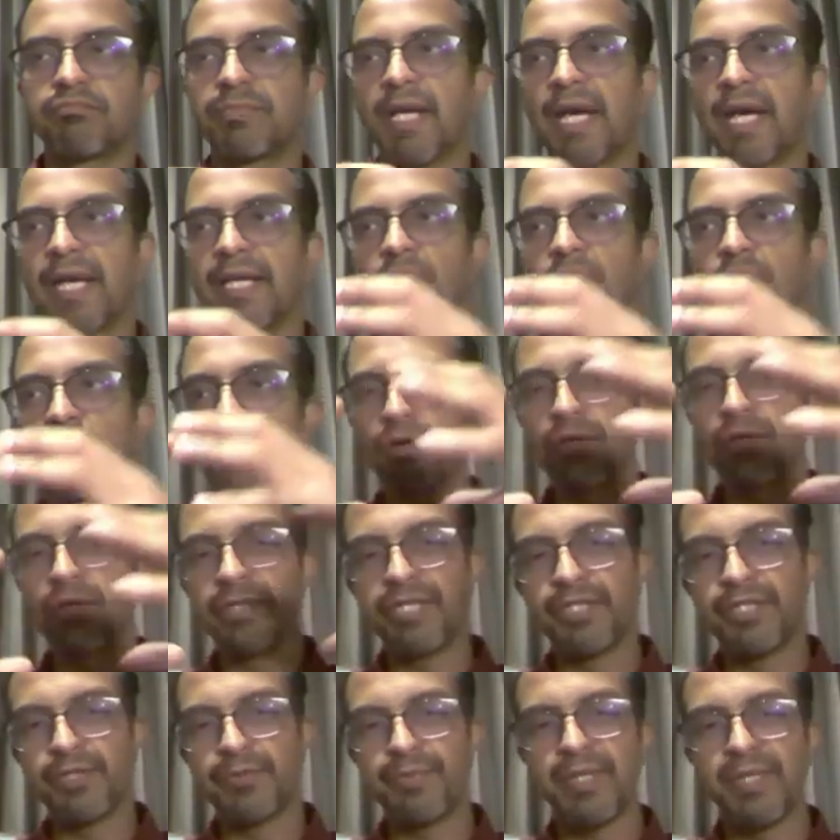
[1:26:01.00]
tie all
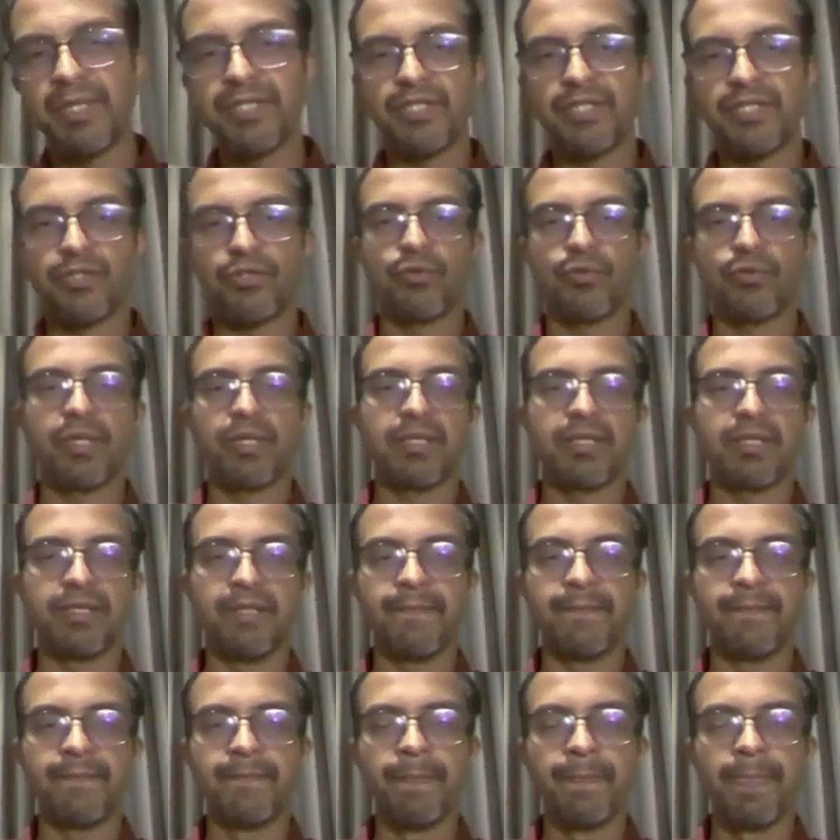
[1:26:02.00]
these pieces
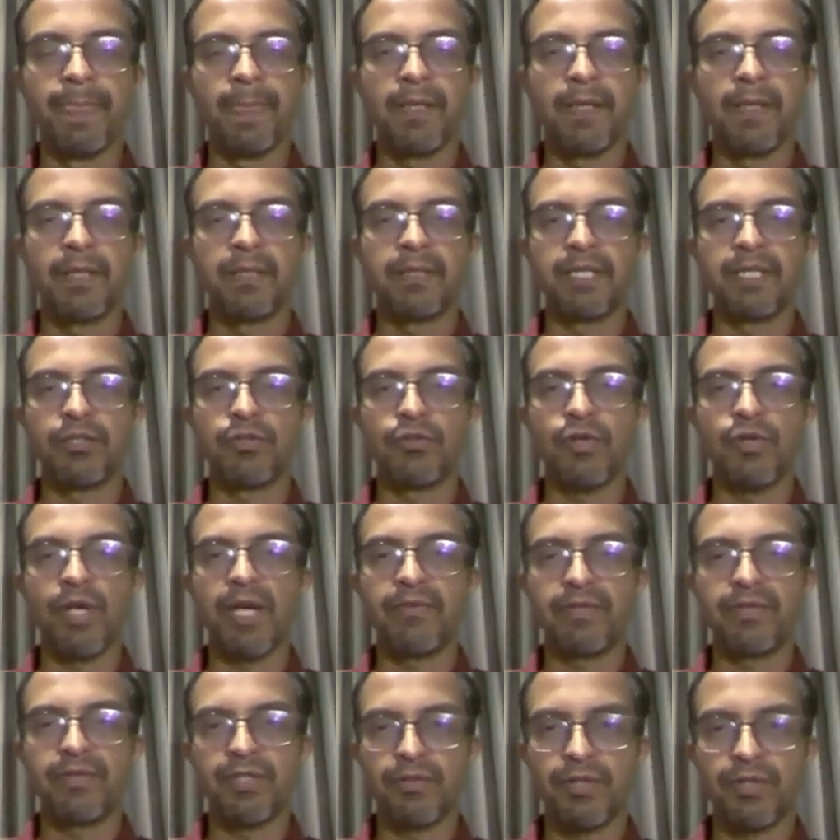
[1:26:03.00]
together that you
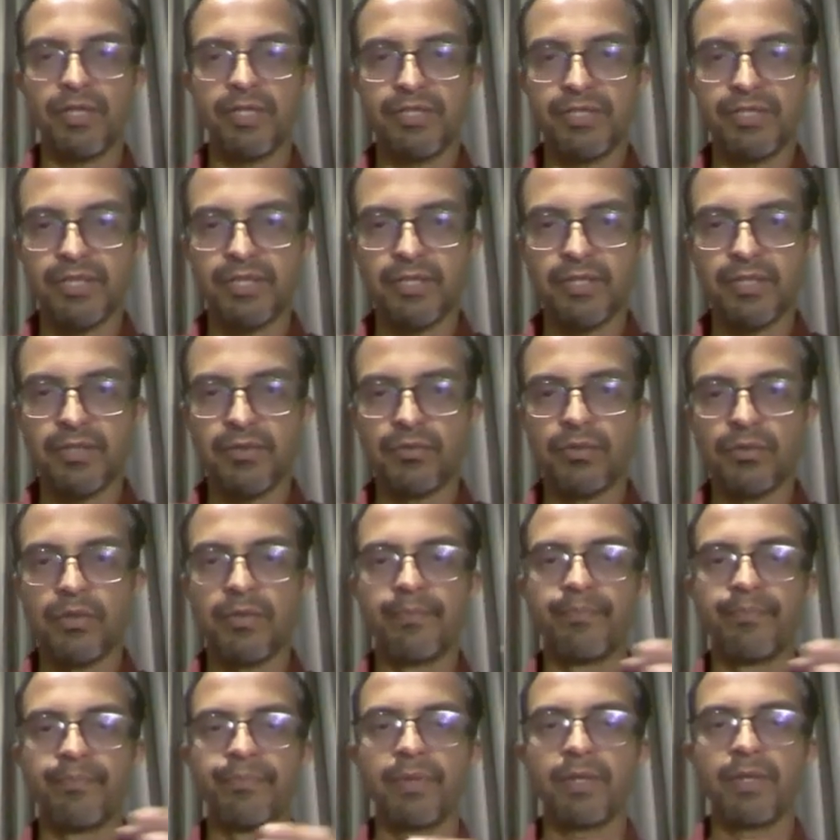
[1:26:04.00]
have in your institute.
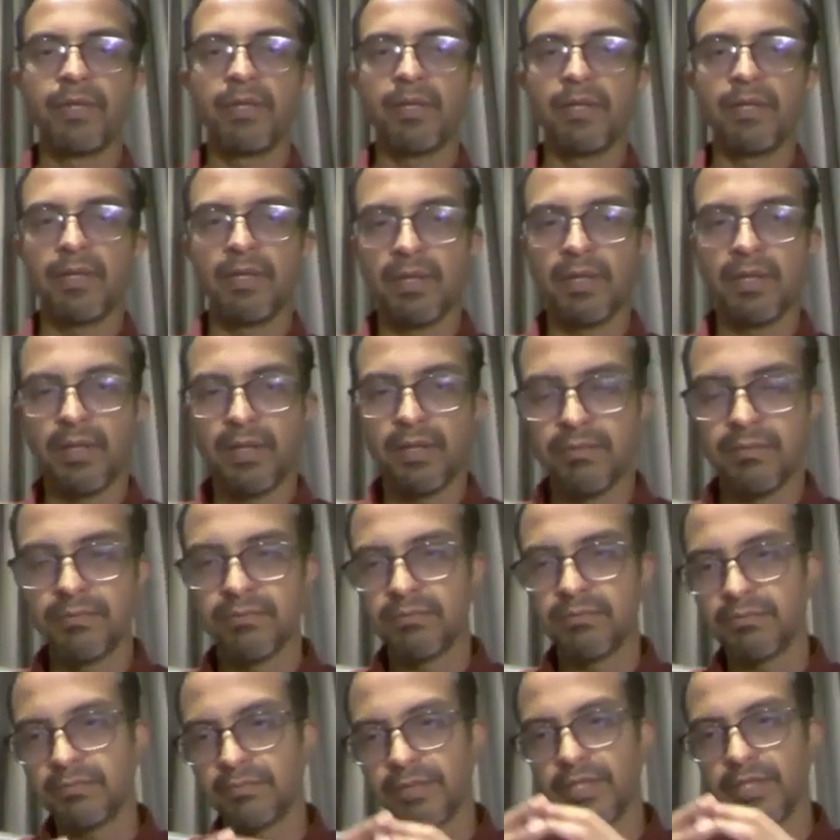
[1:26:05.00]

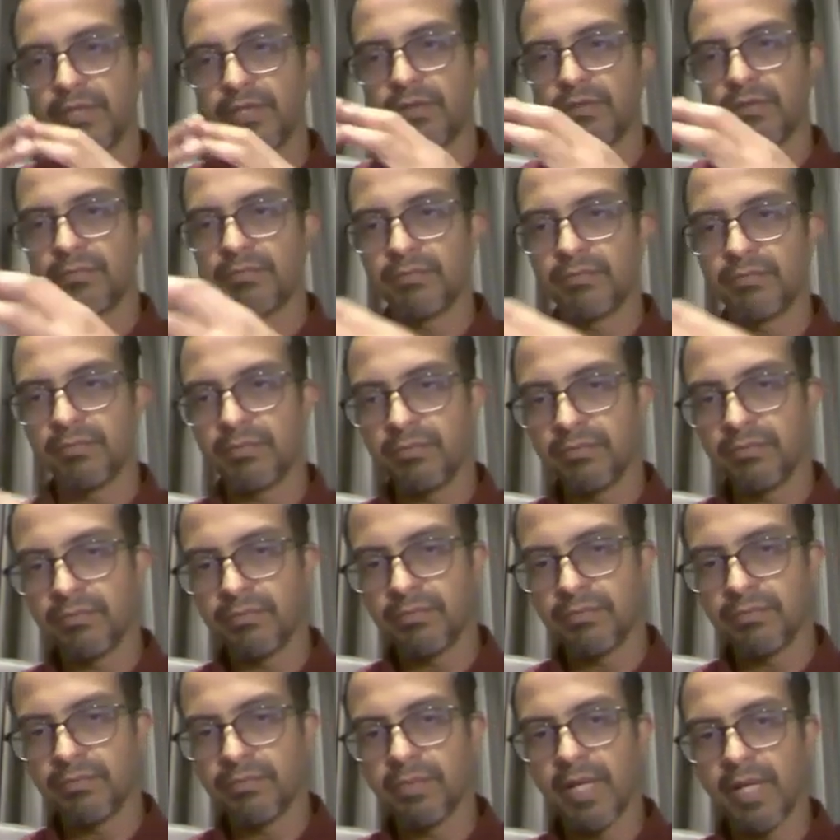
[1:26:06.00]
um, you know
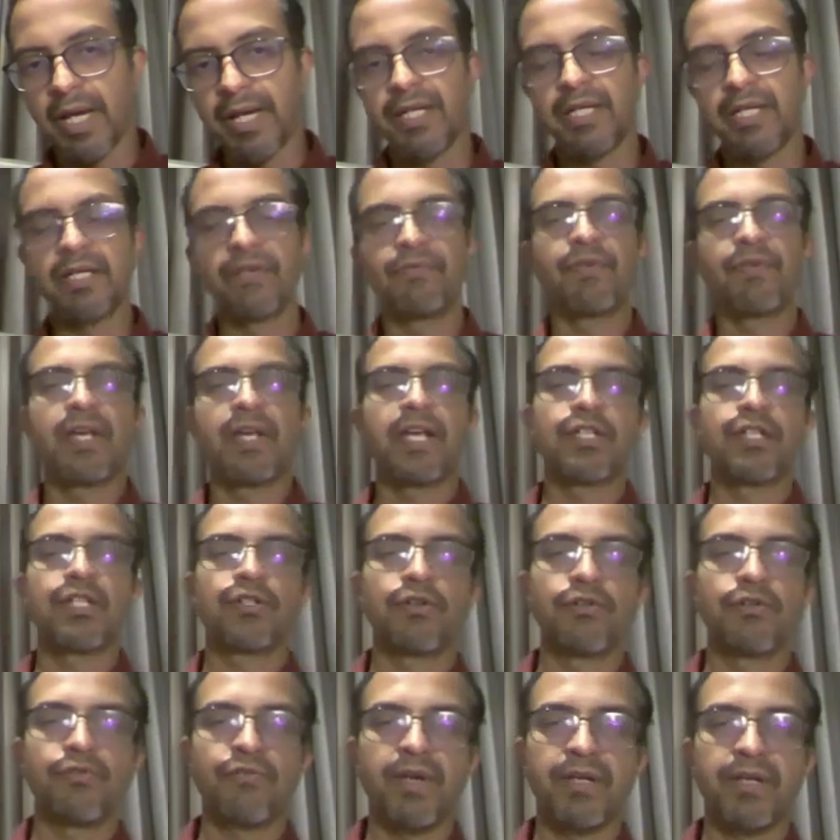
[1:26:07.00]
Identification
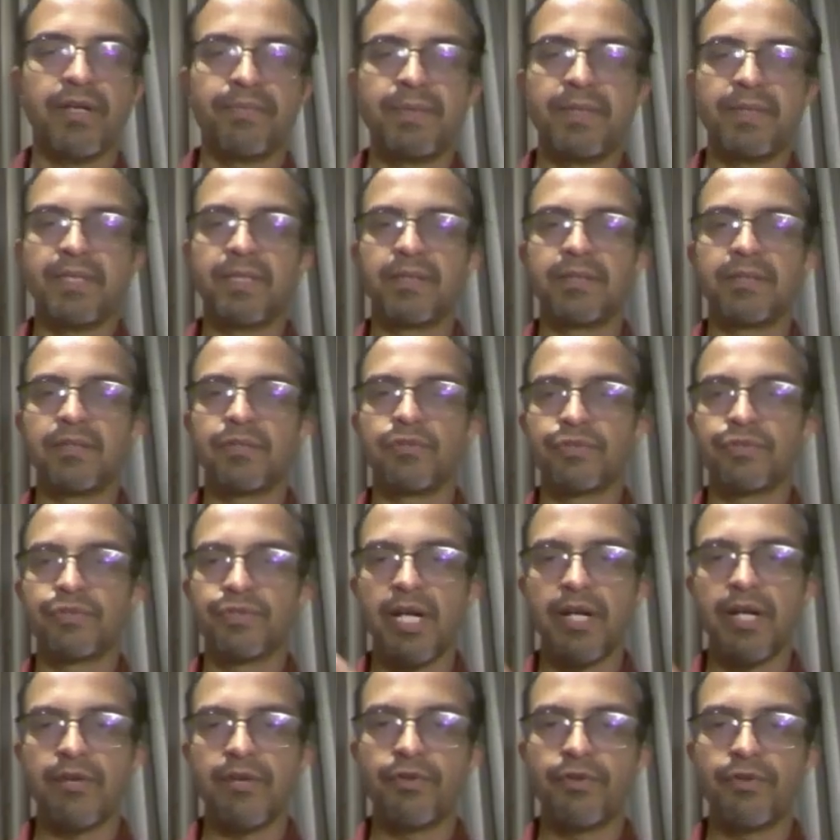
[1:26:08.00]
of IP, you
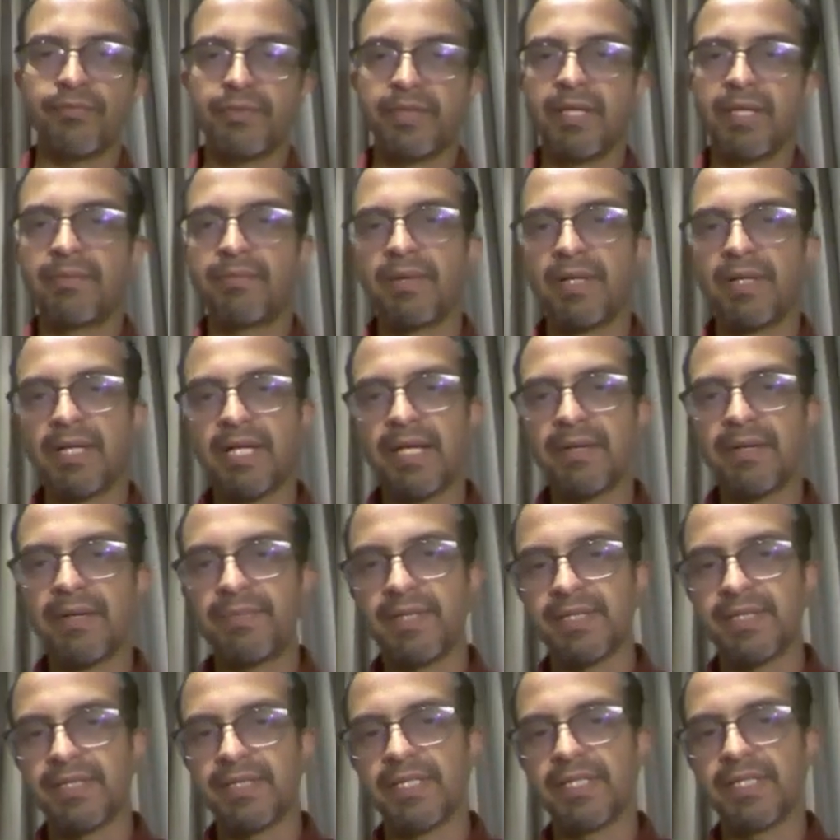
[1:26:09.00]
start from there, build IP
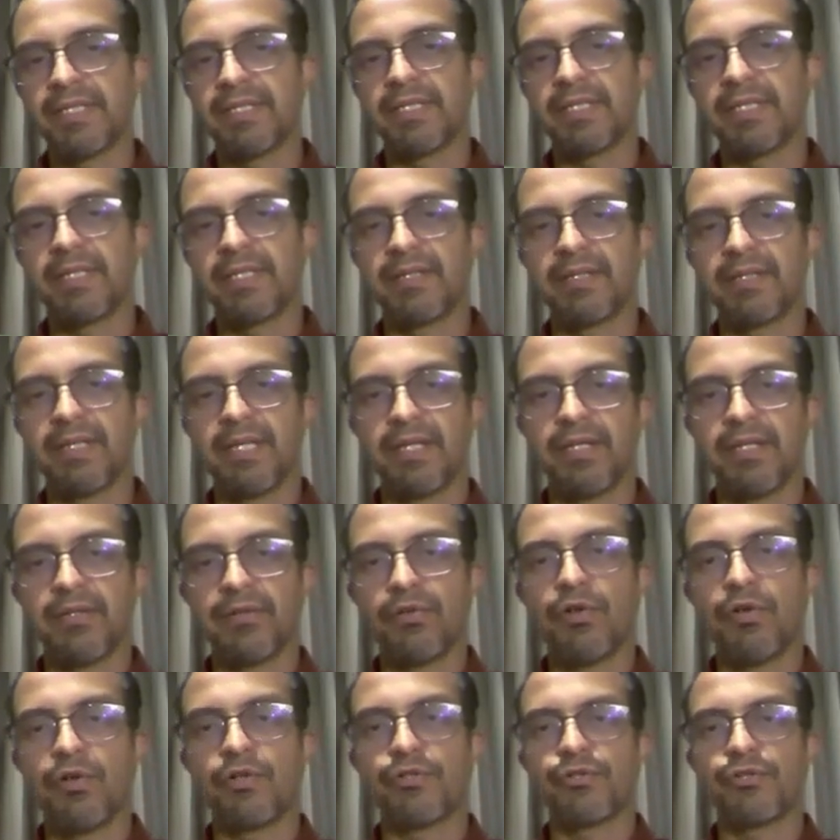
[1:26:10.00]
assets, and
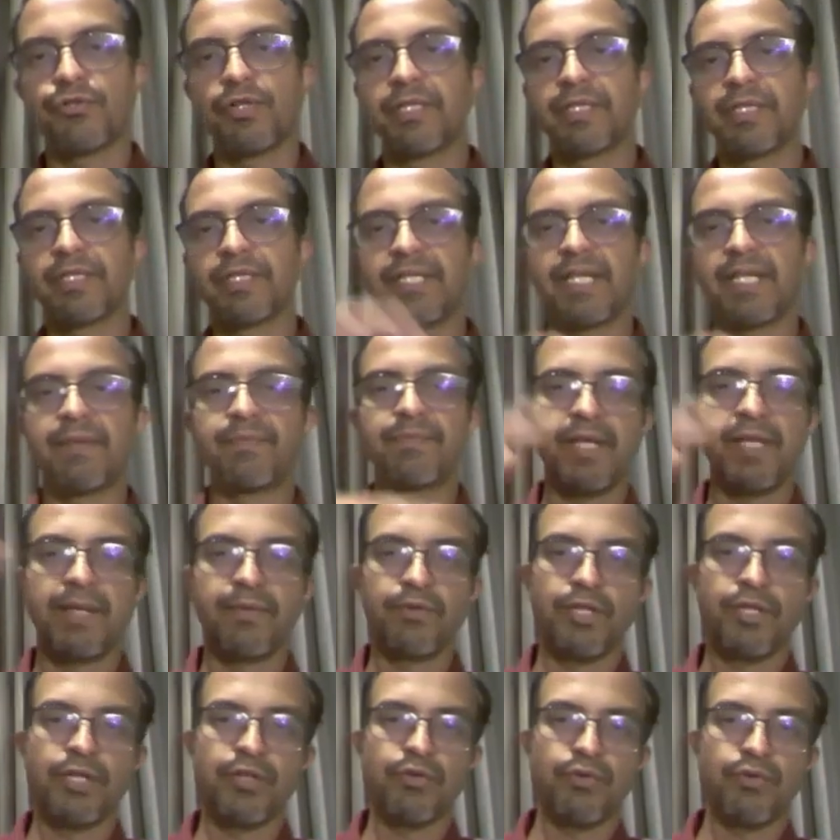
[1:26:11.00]
also at the same time
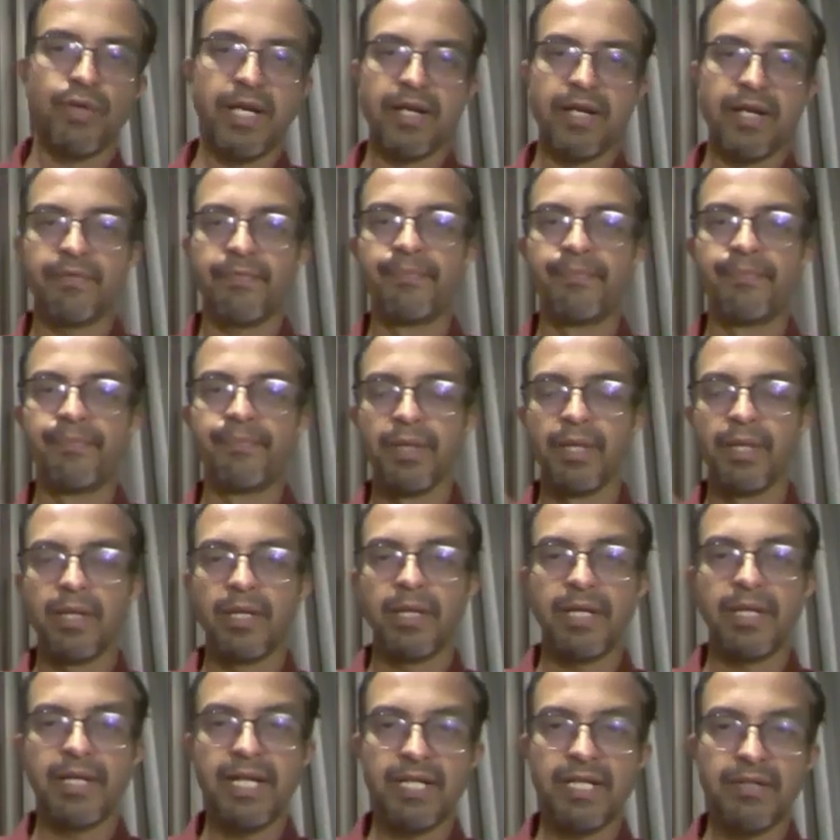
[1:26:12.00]
you need to have
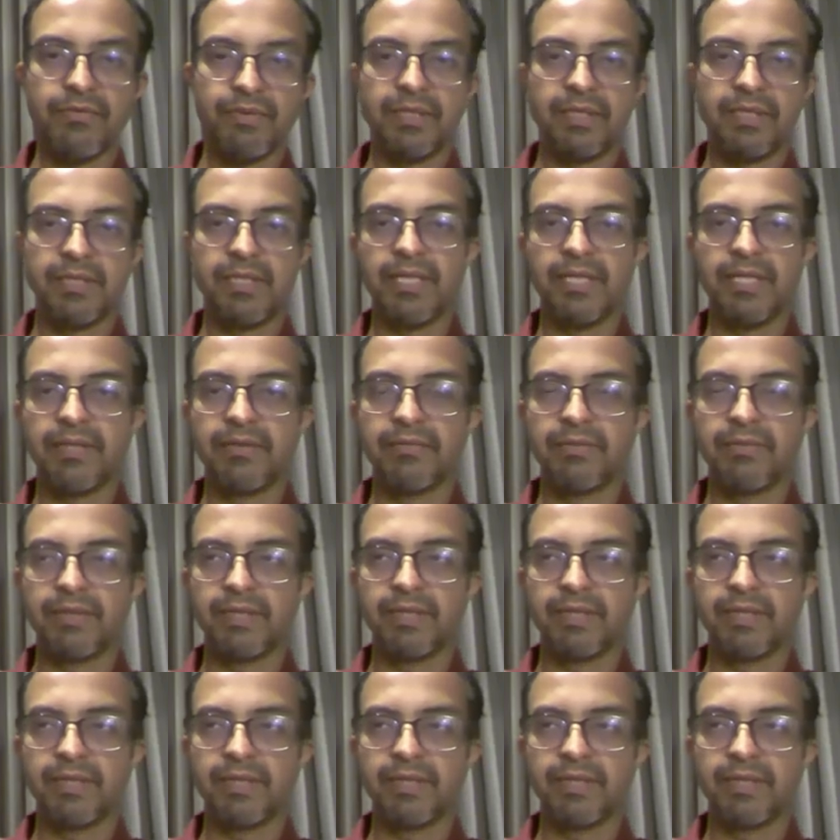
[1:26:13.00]
connect with the